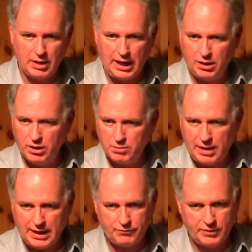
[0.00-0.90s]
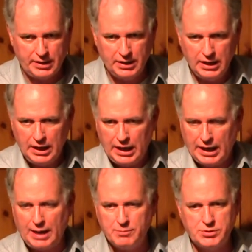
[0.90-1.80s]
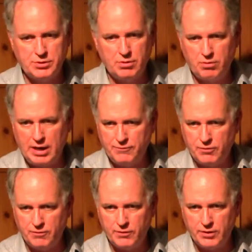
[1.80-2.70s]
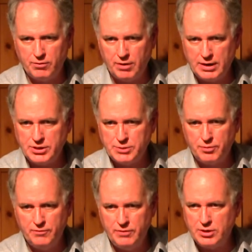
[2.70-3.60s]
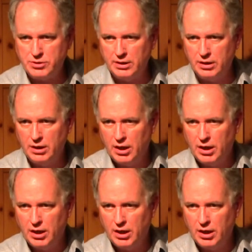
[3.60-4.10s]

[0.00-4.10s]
But I look back, friend, and I'm so grateful for the gracious provision